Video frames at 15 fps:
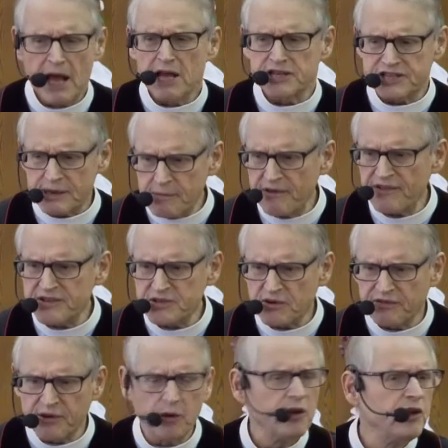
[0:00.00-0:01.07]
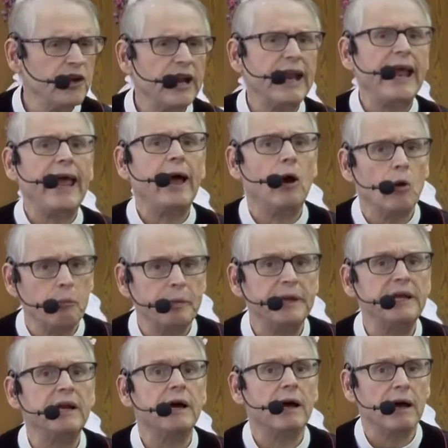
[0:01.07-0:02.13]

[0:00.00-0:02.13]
Some of us are very good at helping